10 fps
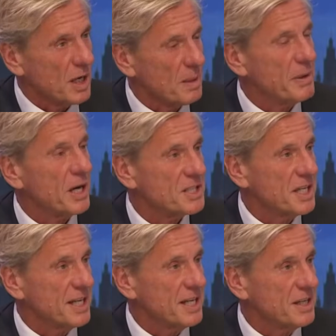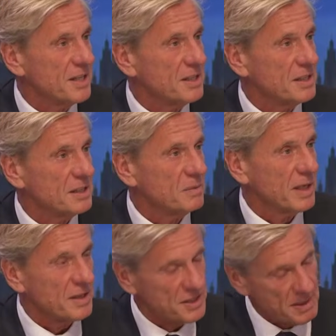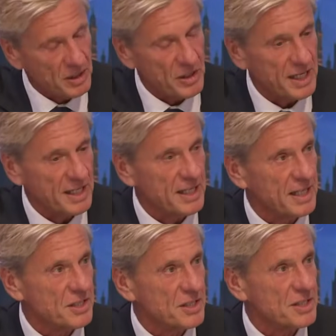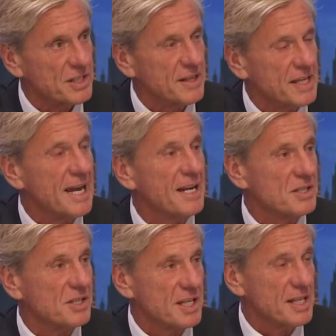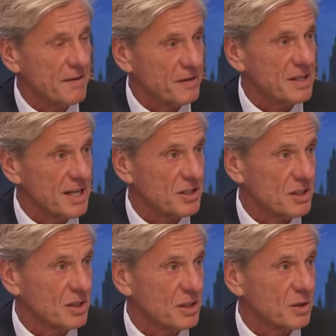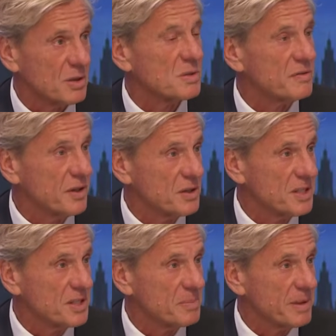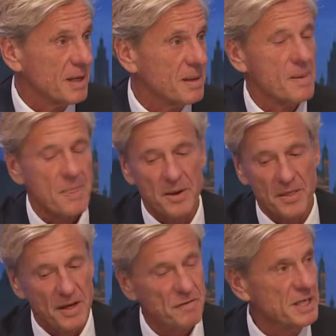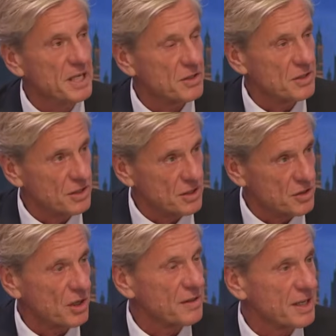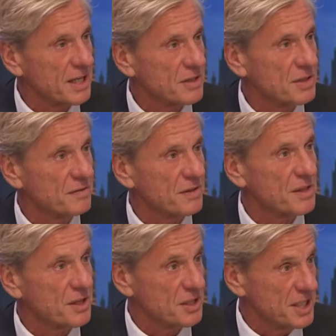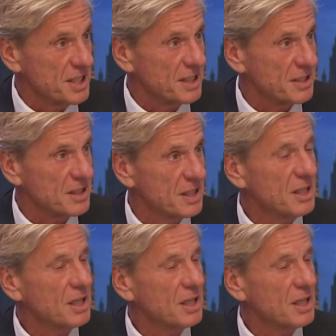apartheid ended. We had democratic elections, and the ANC, the African National Congress, was voted into power. They've been in control of the country for 30 years.